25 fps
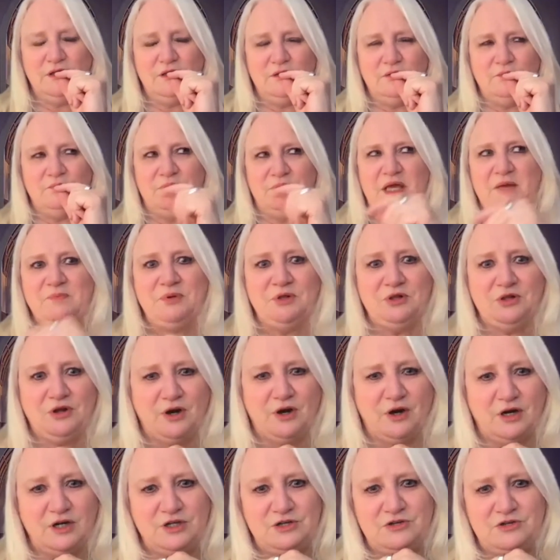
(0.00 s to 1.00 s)
people
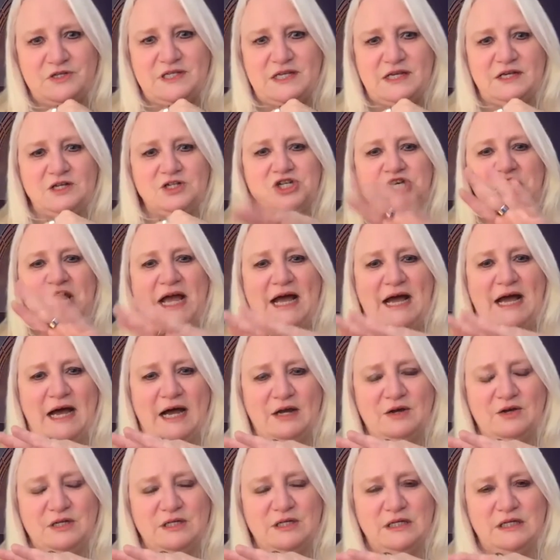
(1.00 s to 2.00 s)
are using
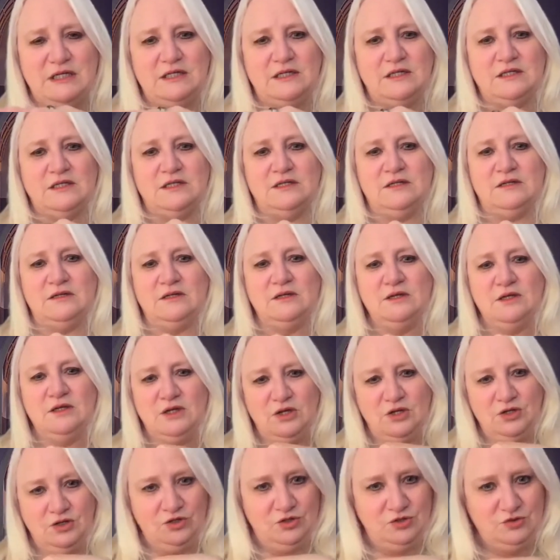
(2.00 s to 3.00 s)
chat in
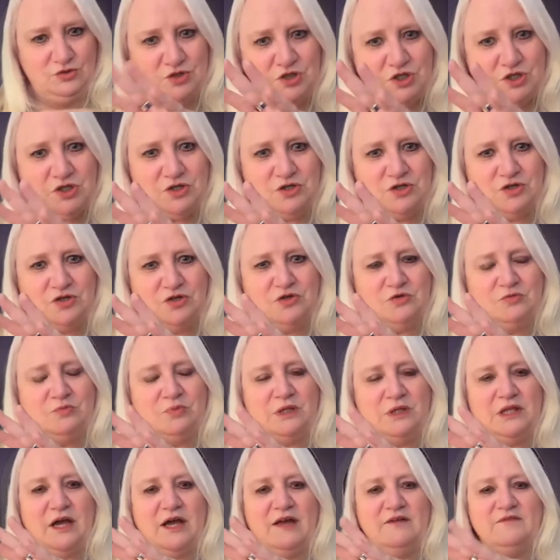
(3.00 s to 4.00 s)
YouTube
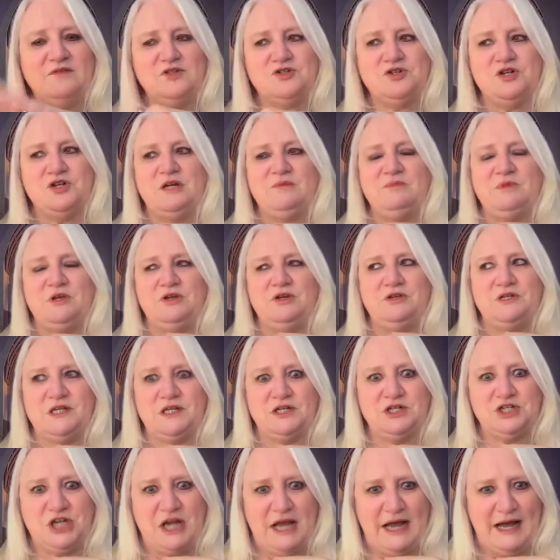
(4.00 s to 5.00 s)
live stream. They're using
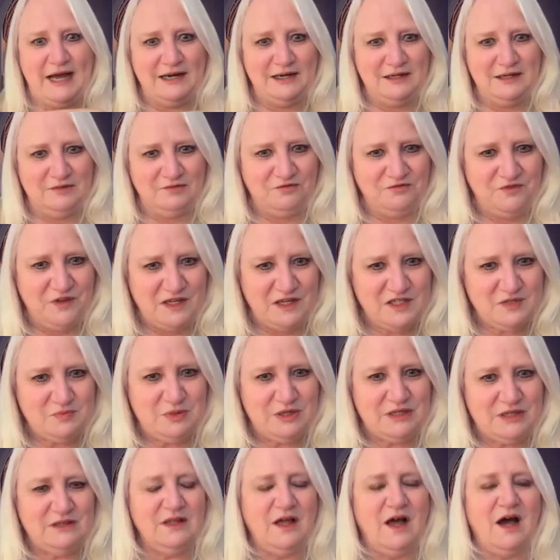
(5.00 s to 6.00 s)
chat in
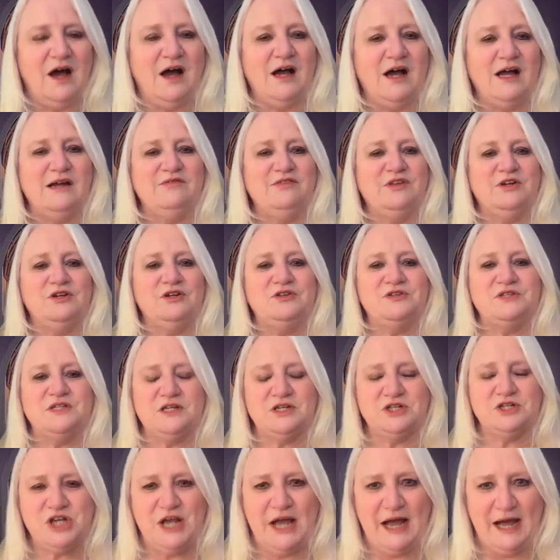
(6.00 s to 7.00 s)
Facebook Live. They're using
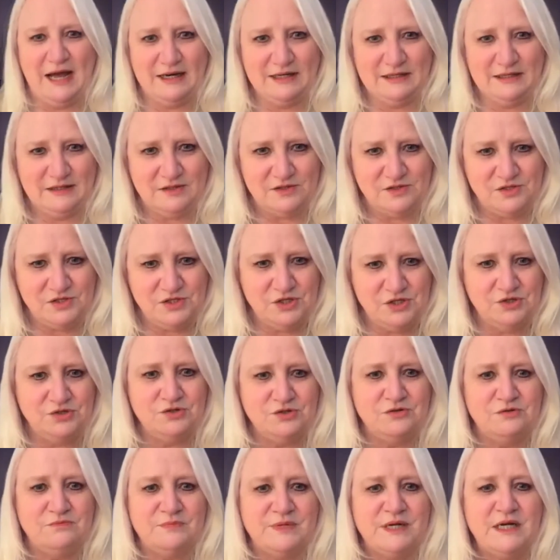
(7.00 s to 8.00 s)
chat in
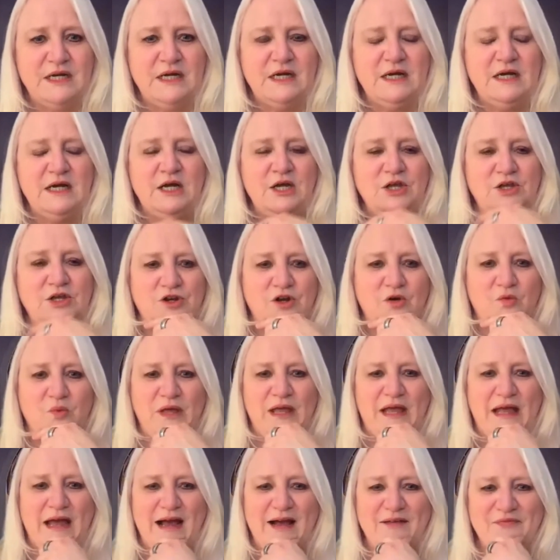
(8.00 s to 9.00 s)
Zoom.
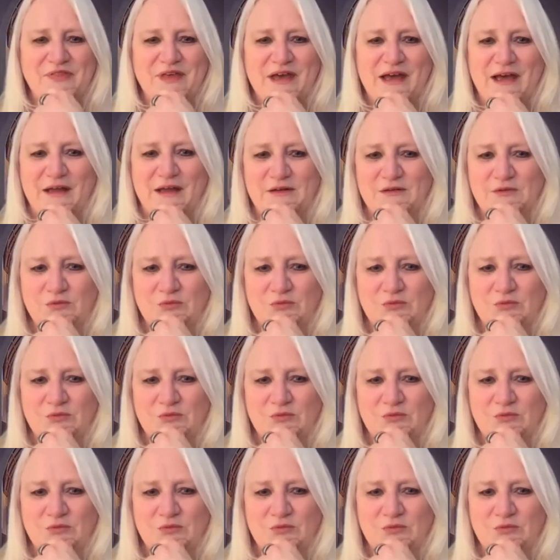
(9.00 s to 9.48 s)
We had that